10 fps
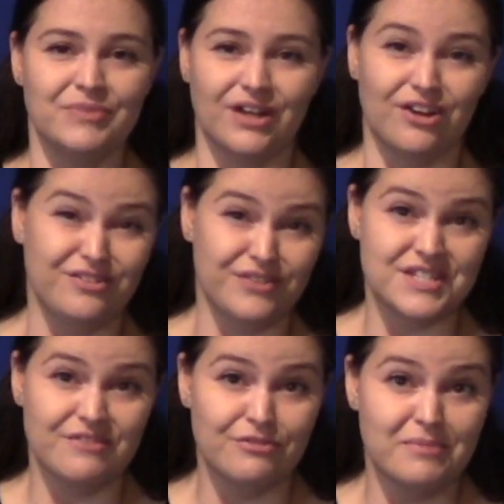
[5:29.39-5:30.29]
A lot of
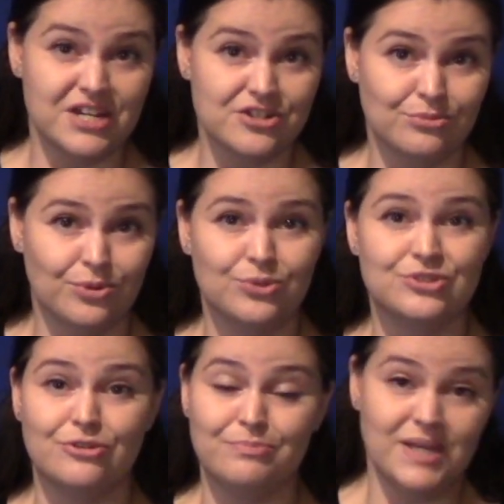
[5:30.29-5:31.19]
this information will
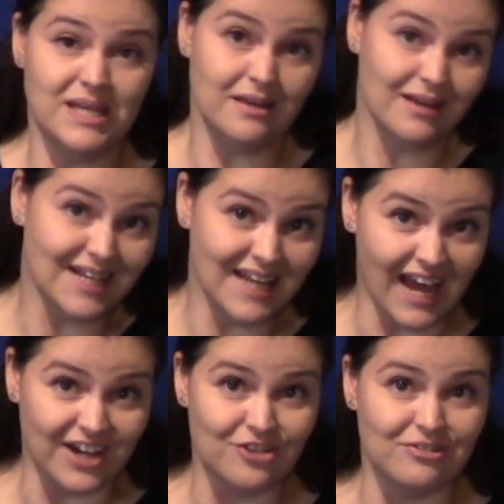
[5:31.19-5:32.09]
also be
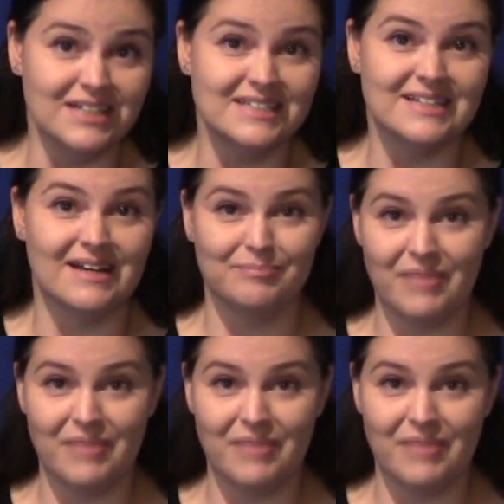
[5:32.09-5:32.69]
inaccurate